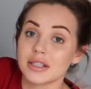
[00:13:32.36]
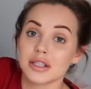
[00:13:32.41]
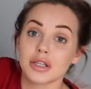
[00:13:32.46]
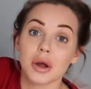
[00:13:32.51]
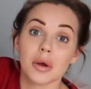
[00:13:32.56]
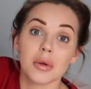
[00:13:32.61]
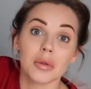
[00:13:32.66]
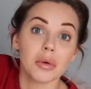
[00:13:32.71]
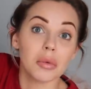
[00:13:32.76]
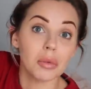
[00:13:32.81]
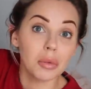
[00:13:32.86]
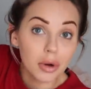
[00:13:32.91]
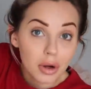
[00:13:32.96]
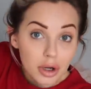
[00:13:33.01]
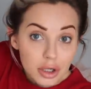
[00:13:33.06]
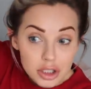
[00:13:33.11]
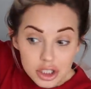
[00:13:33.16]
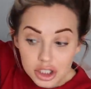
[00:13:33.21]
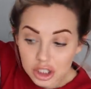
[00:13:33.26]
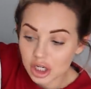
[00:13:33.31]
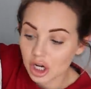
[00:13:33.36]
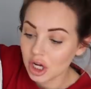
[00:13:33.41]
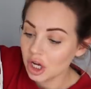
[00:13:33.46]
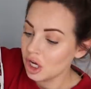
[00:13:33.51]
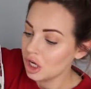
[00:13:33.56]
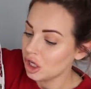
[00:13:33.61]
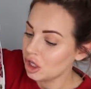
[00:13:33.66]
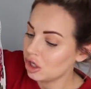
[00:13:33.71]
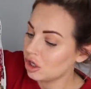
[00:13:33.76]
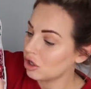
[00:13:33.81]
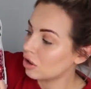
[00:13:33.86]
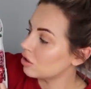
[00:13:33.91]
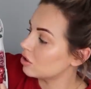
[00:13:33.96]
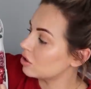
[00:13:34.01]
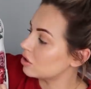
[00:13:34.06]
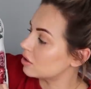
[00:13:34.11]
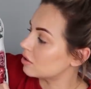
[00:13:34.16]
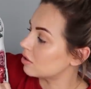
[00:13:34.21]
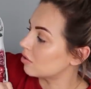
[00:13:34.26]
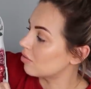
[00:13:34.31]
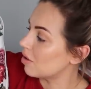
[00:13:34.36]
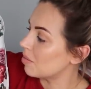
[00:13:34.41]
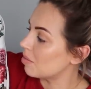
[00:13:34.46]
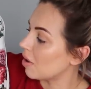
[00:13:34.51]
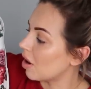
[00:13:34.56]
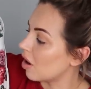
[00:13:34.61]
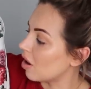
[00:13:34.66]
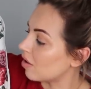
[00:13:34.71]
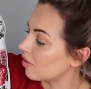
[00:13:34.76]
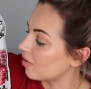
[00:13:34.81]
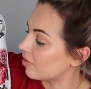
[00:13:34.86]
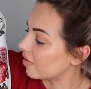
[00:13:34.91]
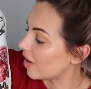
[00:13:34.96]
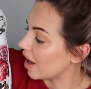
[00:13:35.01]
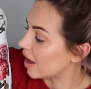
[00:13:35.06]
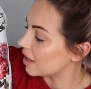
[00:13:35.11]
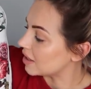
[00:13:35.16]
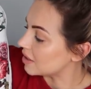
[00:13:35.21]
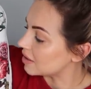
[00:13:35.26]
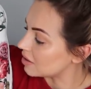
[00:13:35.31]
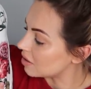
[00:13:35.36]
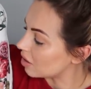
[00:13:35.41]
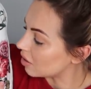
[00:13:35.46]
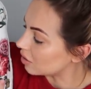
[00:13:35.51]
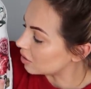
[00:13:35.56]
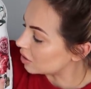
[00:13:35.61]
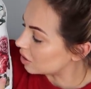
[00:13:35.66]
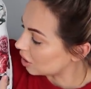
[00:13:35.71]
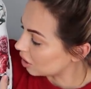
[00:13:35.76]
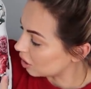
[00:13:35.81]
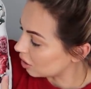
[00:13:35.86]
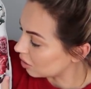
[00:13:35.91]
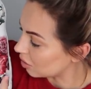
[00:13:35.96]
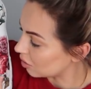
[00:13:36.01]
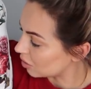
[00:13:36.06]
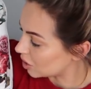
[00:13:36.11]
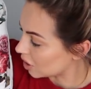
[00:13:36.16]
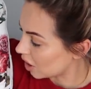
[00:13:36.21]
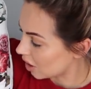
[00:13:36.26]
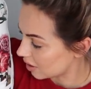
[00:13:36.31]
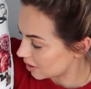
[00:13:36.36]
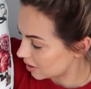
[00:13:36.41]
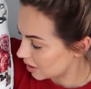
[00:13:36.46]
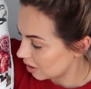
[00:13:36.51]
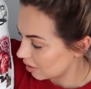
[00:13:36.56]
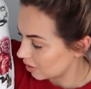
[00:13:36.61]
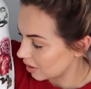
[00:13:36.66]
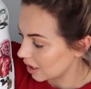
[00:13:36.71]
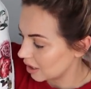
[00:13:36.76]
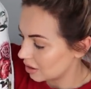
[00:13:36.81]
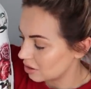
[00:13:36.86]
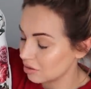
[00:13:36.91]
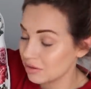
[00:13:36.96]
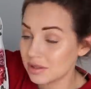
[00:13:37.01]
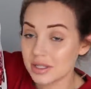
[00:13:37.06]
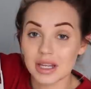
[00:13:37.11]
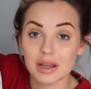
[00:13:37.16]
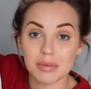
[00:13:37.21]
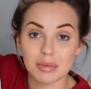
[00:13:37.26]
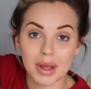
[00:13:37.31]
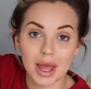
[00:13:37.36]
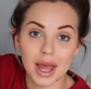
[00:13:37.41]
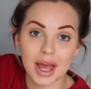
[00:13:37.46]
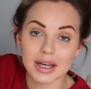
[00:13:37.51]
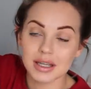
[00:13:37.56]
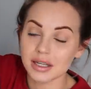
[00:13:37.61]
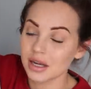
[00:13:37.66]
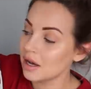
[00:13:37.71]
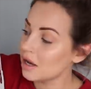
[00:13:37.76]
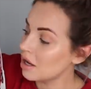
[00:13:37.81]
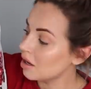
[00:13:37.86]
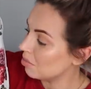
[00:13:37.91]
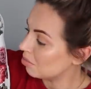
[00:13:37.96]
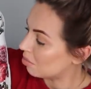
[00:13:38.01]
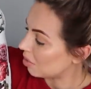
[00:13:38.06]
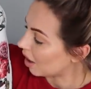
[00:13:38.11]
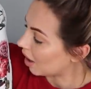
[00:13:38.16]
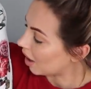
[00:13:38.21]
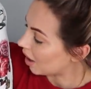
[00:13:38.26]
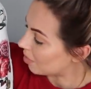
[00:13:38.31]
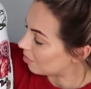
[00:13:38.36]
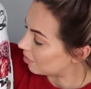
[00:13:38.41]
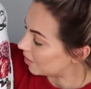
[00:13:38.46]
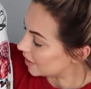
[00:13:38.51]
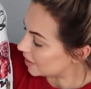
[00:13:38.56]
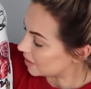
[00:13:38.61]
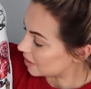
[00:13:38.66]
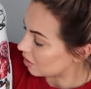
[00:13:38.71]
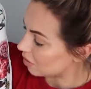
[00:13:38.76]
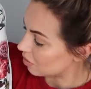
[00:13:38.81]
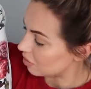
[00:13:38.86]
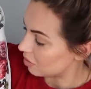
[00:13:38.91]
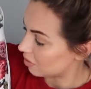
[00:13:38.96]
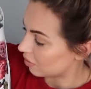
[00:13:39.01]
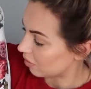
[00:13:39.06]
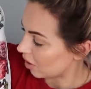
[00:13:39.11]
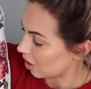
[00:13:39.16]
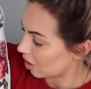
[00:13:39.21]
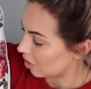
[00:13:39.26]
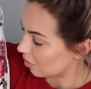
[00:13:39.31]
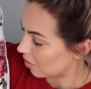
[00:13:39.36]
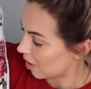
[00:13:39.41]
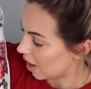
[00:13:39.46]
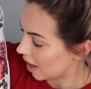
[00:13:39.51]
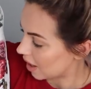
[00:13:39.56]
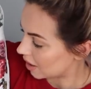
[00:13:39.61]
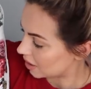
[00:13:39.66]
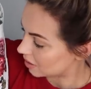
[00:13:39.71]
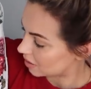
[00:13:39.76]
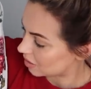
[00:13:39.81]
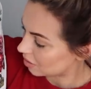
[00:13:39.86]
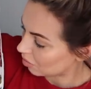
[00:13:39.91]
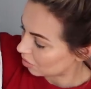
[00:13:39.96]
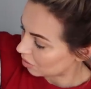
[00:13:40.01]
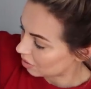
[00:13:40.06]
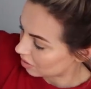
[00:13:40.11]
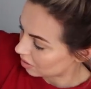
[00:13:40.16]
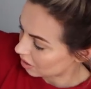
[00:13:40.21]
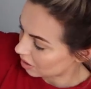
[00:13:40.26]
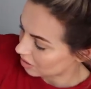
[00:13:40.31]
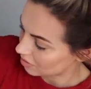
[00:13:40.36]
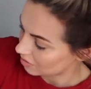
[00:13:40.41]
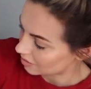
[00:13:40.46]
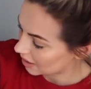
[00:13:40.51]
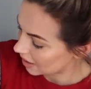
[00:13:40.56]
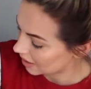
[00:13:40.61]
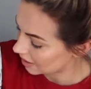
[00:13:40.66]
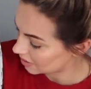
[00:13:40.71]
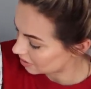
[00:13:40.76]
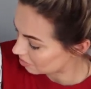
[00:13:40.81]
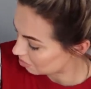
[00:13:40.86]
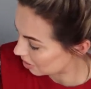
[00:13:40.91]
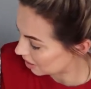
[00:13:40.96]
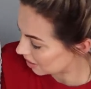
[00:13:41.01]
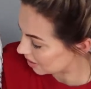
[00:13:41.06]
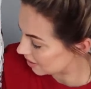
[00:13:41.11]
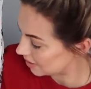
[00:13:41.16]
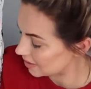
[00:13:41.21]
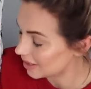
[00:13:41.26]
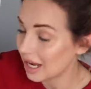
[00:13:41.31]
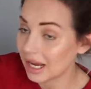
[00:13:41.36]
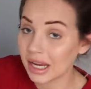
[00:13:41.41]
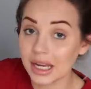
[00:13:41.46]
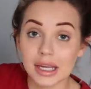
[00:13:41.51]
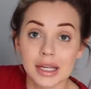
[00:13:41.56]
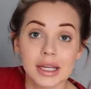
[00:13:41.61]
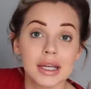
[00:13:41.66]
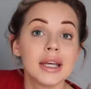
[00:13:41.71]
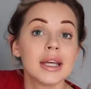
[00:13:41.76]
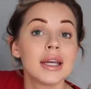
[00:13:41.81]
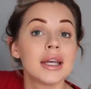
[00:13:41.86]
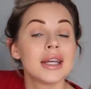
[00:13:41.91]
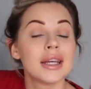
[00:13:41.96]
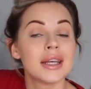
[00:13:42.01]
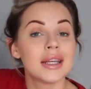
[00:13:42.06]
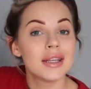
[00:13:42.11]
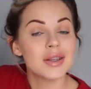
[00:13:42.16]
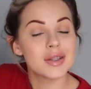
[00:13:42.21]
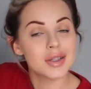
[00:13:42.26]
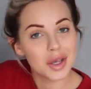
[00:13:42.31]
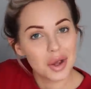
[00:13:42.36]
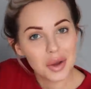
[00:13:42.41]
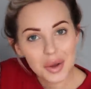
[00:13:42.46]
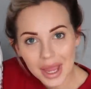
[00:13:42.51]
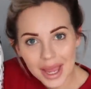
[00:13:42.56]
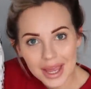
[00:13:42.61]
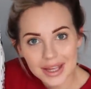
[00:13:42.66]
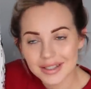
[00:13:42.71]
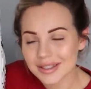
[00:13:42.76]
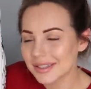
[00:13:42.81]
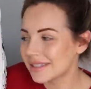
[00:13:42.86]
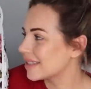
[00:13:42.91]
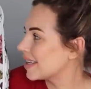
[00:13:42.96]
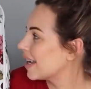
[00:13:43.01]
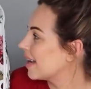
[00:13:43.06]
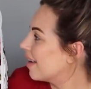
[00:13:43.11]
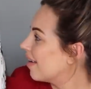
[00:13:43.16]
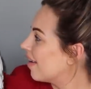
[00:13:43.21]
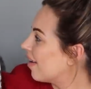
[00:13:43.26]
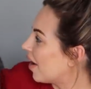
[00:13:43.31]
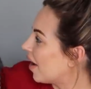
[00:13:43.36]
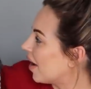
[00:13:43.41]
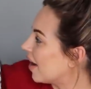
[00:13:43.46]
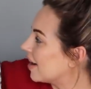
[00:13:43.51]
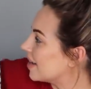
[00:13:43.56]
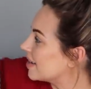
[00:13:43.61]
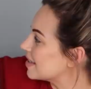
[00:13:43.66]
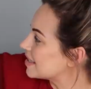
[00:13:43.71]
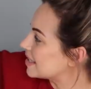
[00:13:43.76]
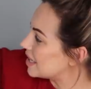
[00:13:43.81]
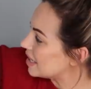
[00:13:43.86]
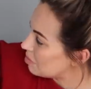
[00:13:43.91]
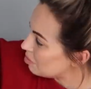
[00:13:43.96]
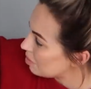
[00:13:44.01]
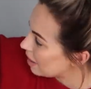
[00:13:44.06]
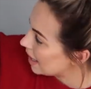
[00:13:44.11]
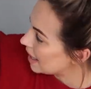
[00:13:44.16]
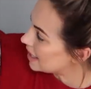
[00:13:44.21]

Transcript: needs to go in the wash. You can just rip it off and it's not too dirty on the actual sleepy head, but it's gone through and one of the girls has been sick. So yes, our sleepy